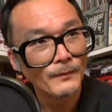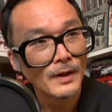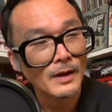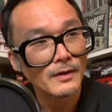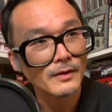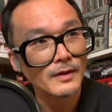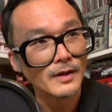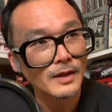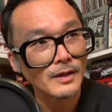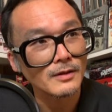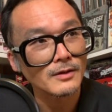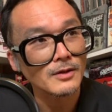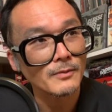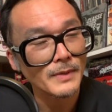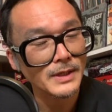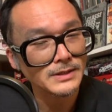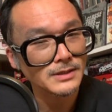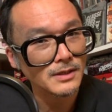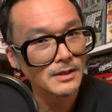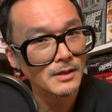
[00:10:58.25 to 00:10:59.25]
the
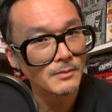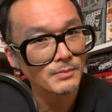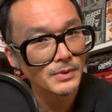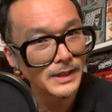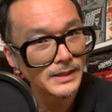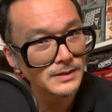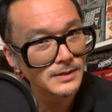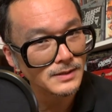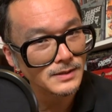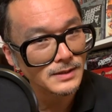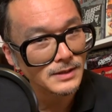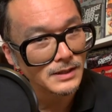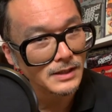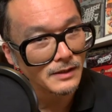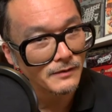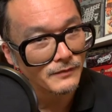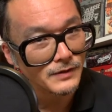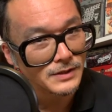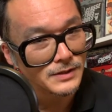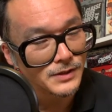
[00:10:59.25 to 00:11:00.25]
domestic complacency
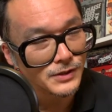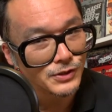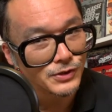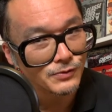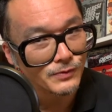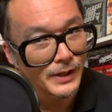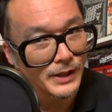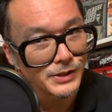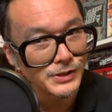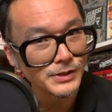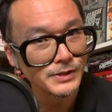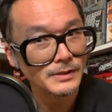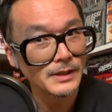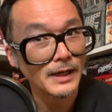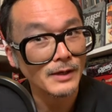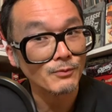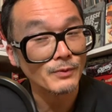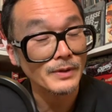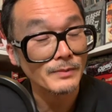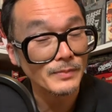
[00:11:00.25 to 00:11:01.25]
of the situation,
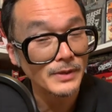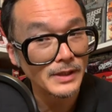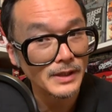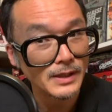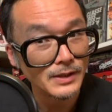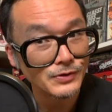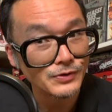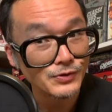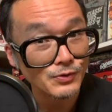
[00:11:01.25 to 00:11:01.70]
and we begin to